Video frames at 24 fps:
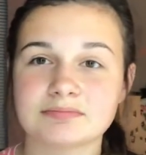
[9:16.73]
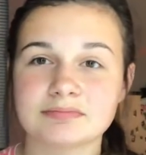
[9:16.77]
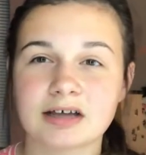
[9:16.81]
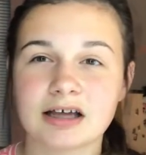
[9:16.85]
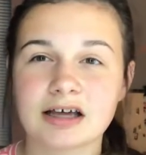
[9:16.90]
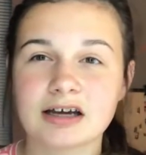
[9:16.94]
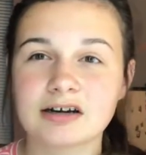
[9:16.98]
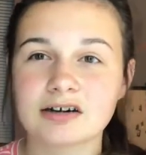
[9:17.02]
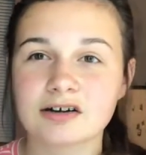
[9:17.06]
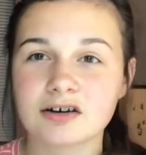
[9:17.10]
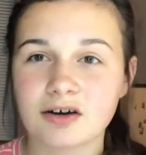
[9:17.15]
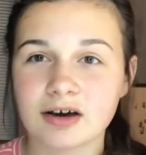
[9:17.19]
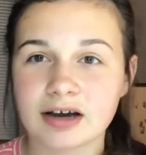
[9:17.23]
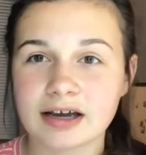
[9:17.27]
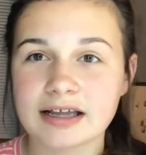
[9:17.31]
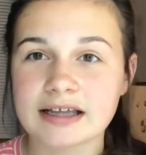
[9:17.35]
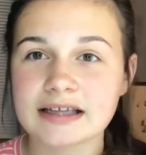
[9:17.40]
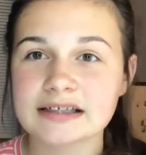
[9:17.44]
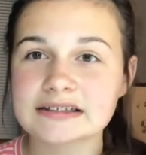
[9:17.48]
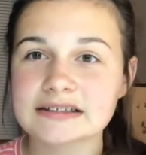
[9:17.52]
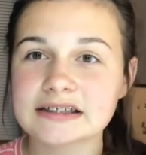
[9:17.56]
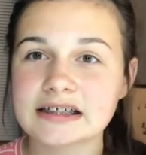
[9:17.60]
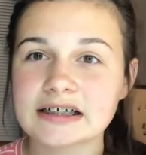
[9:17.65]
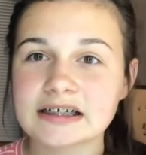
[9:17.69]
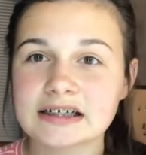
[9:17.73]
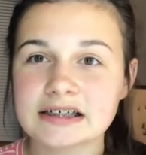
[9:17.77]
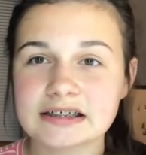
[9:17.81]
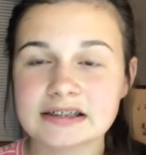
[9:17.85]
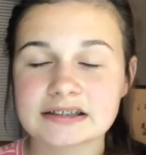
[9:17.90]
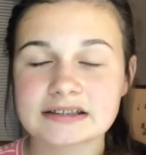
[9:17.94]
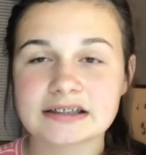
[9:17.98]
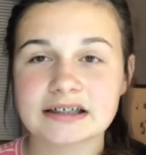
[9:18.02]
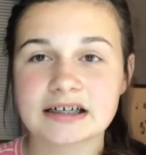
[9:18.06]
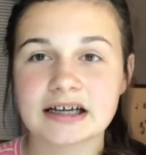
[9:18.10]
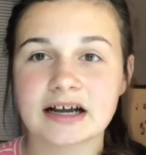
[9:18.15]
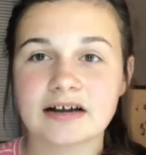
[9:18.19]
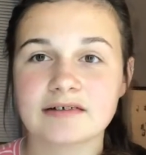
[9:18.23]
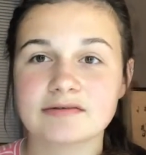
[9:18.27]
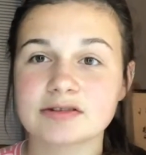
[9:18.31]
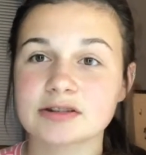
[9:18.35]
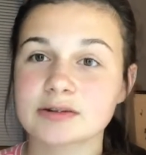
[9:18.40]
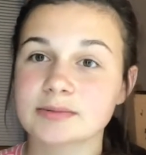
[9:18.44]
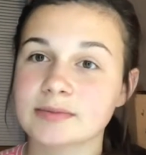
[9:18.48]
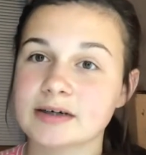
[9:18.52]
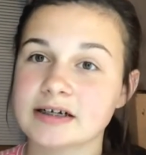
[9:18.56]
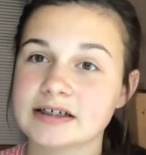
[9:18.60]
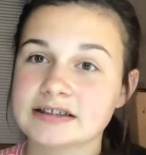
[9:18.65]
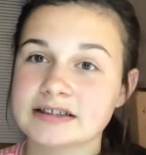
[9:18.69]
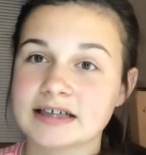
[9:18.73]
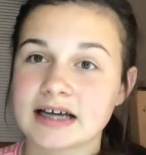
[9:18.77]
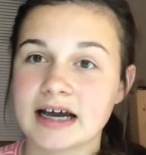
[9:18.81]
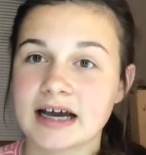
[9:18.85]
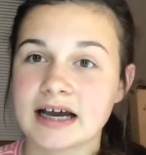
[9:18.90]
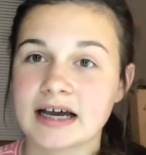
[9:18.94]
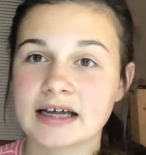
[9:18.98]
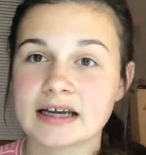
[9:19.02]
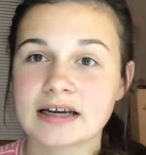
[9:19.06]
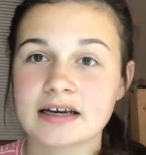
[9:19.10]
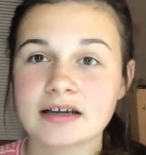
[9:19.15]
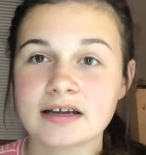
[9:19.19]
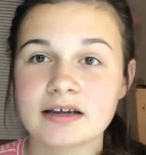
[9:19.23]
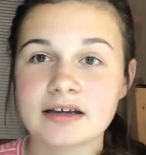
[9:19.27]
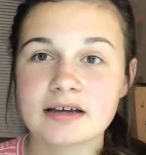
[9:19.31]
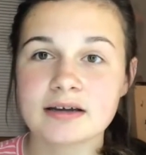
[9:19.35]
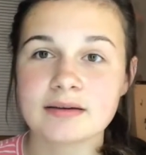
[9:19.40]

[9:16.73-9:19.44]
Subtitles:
I don't know, I guess I kind of take after my dad